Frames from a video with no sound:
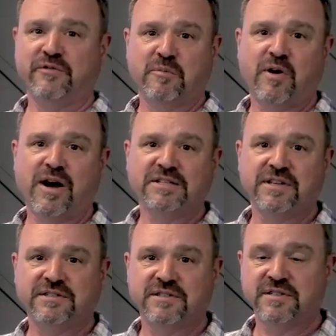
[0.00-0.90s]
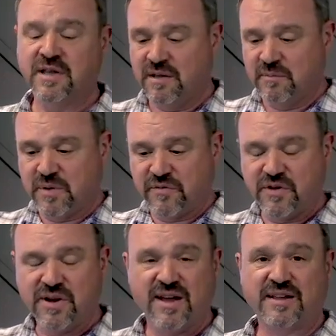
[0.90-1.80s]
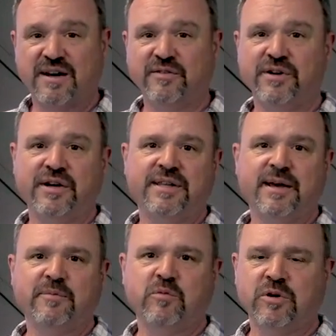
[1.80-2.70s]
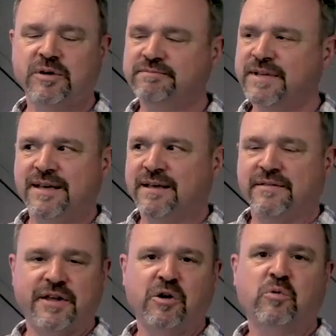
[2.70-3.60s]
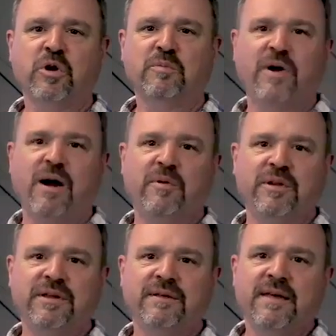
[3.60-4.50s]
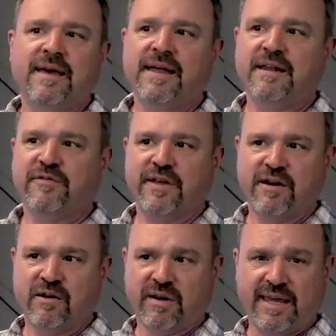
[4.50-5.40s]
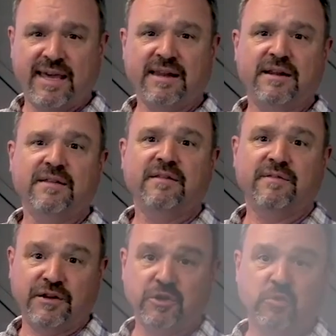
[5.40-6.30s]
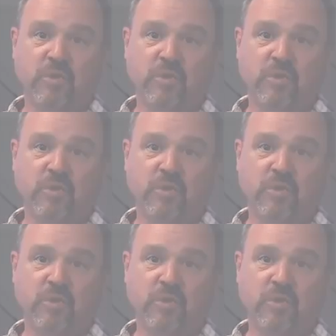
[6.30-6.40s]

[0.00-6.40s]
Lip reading: different processes, but if they're not covered and kept warm, they don't work properly. And if they're heated, they do